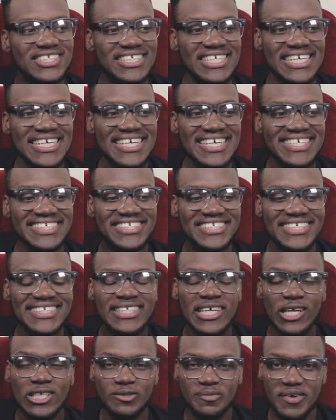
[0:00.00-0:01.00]
she
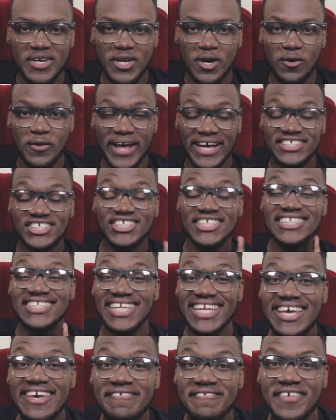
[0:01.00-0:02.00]
tells me now that
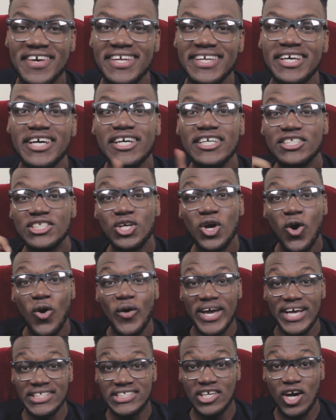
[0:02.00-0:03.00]
she's leaving to
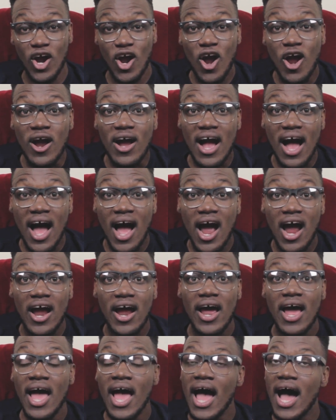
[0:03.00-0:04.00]
go into her
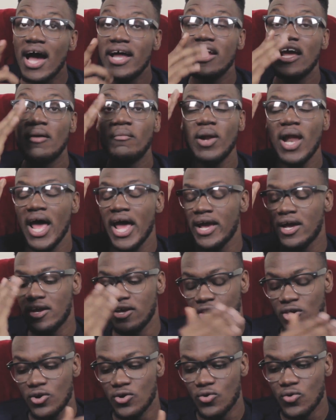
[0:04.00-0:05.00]
car. And I'm like,
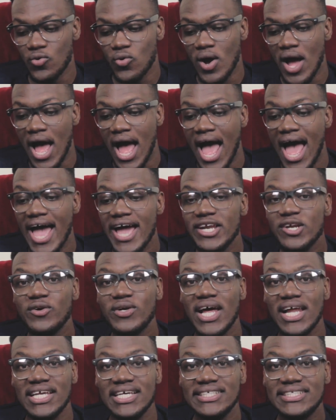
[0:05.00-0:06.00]
yo, I
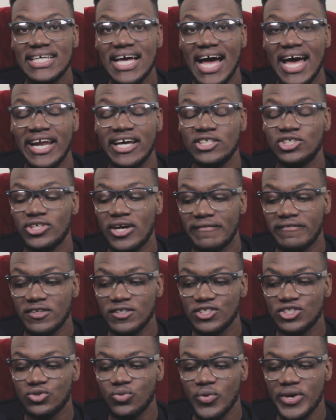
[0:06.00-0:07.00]
know that Lisa Hanna
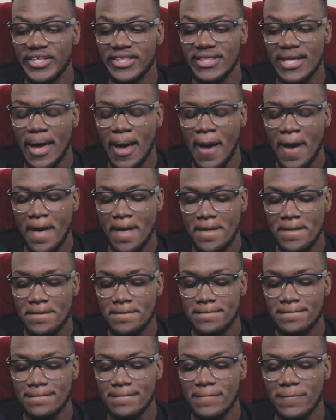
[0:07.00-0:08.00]
travels with
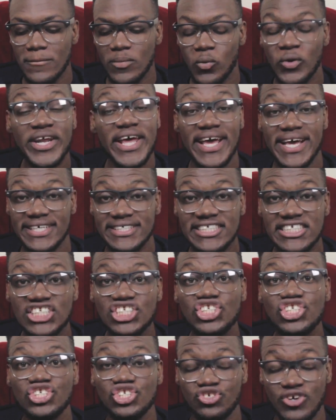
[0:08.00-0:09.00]

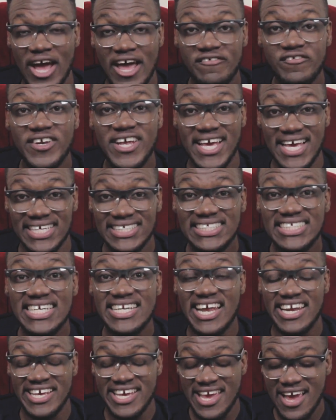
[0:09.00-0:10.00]
AC. She drive with AC
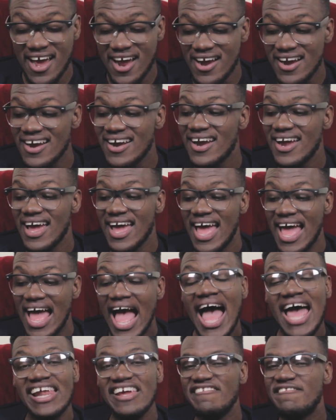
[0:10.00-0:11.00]
in the car.
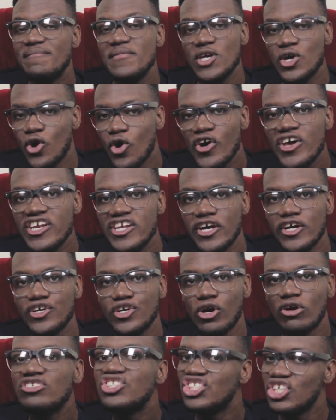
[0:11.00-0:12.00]
And if me going there
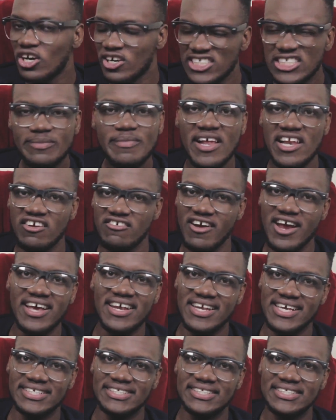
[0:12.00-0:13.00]
now, she'll smell the
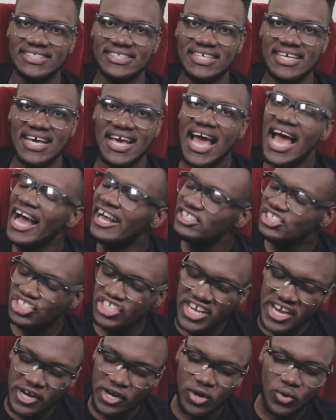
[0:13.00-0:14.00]
rankness. And
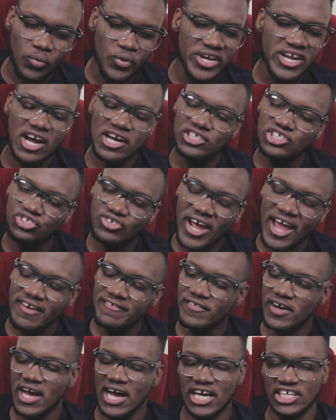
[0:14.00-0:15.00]
she did it with our
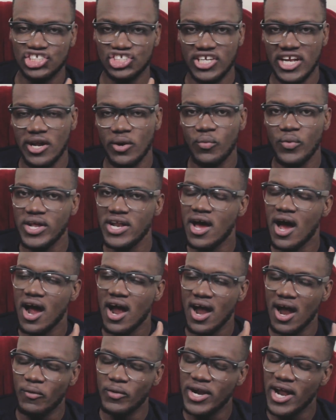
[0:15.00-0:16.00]
driver and she did it with
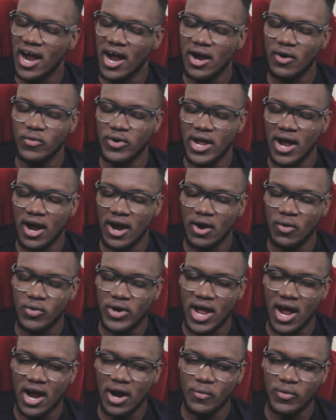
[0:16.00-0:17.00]

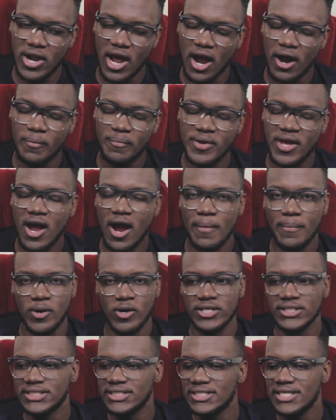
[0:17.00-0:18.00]
our PR
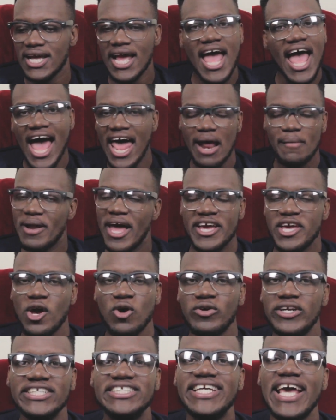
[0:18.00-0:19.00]
person. And I'm like,
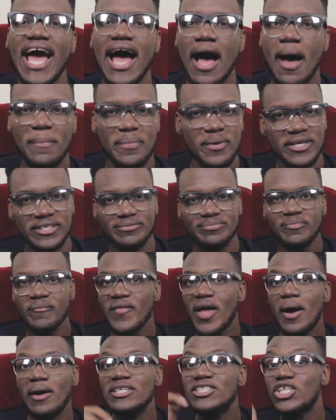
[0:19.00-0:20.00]
yo, this can't happen.
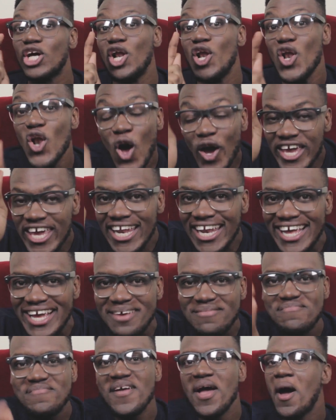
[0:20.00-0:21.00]
So
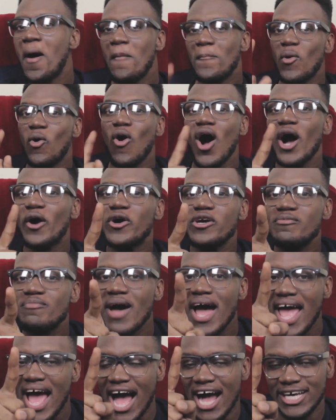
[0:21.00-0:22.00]
luckily, I walk with
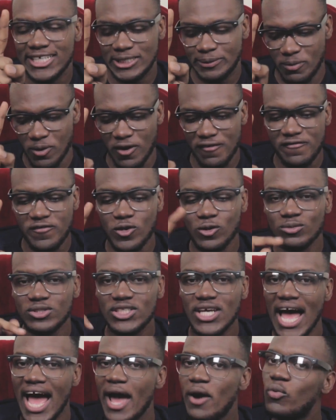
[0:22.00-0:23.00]
my Axe perfume.
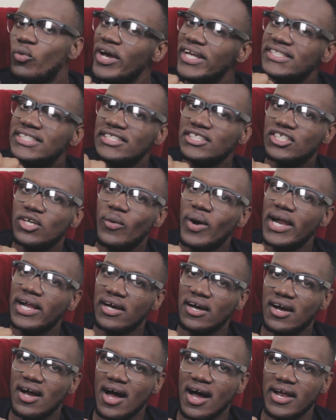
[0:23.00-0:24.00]
So I went into one
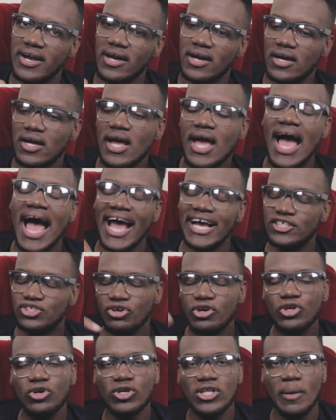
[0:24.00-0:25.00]
little corner, I
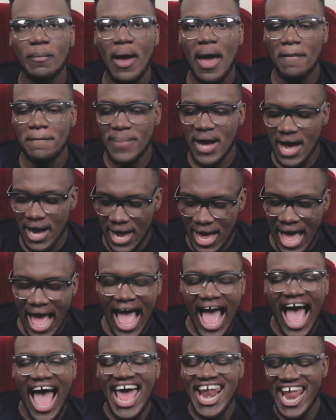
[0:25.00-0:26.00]
took it out of my bag,
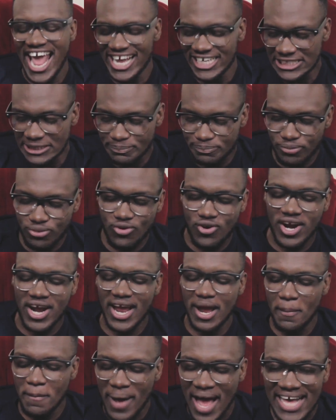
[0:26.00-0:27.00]
and I
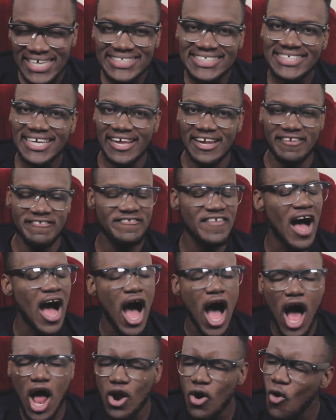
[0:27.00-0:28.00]
sprayed myself
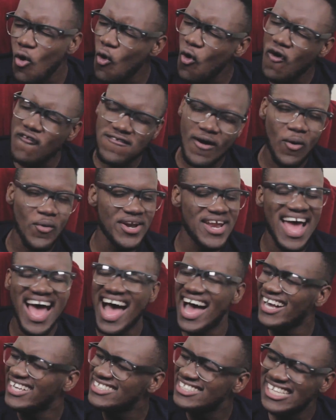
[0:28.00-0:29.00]
all over with
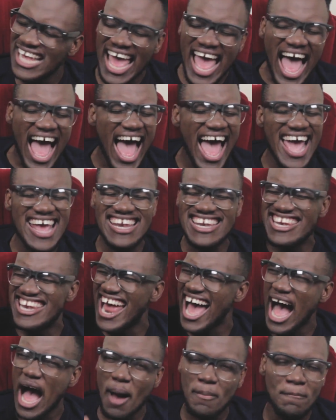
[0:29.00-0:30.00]
the Axe. I
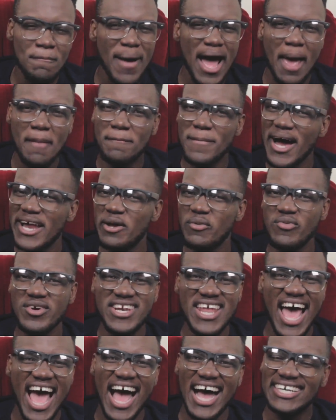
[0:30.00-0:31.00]
dabbed my body
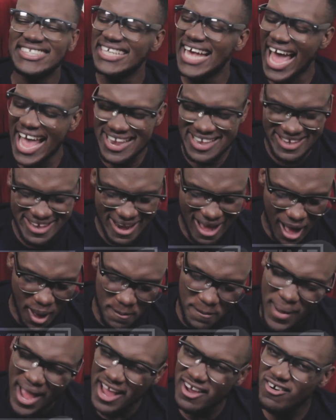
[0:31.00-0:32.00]
with the Axe. I
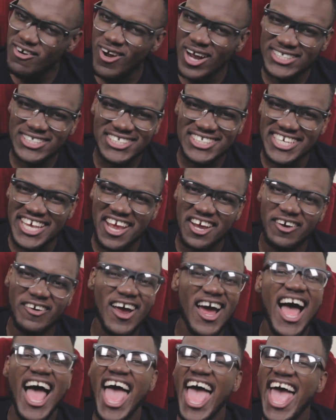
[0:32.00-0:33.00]
dabbed my crotches
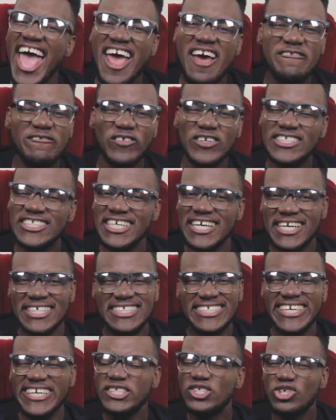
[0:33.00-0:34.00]
area, every
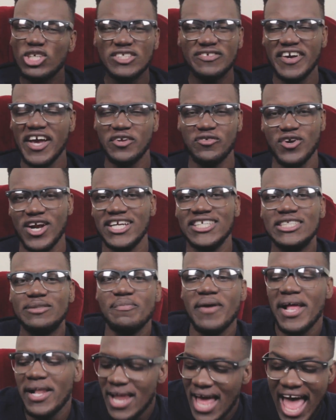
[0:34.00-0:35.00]
single thing just to get rid of the
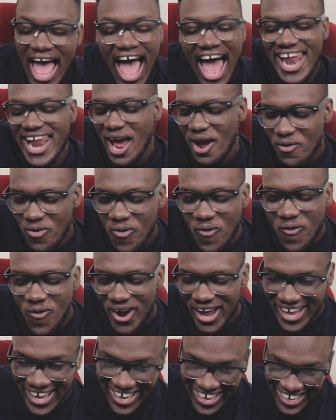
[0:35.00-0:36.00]
smell. And I
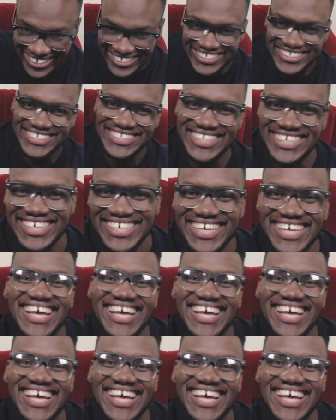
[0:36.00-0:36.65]
went.